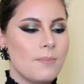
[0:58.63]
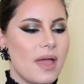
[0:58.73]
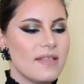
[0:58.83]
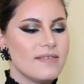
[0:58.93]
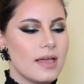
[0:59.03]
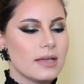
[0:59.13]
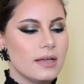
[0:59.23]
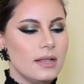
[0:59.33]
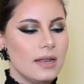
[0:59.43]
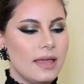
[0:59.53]
Matt's
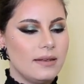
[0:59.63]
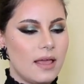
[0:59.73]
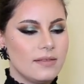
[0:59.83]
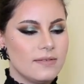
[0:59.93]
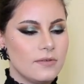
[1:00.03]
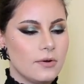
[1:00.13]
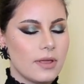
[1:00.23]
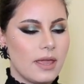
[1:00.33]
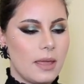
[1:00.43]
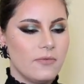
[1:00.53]
uncle and that
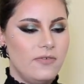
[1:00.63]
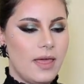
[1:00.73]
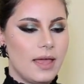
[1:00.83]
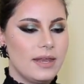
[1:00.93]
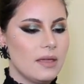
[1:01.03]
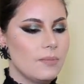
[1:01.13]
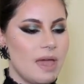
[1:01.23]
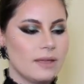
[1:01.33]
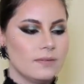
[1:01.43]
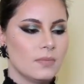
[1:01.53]
story came flooding
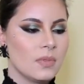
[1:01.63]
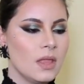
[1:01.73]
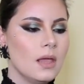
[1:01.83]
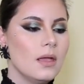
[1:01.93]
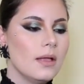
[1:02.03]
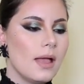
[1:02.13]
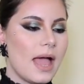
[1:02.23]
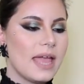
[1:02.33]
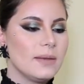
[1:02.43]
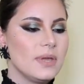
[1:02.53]
back to me.
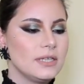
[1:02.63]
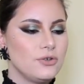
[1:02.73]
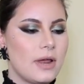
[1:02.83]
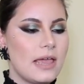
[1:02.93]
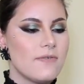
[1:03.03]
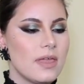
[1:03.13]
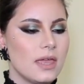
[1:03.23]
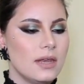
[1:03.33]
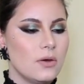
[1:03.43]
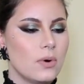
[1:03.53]
I'd been driving in the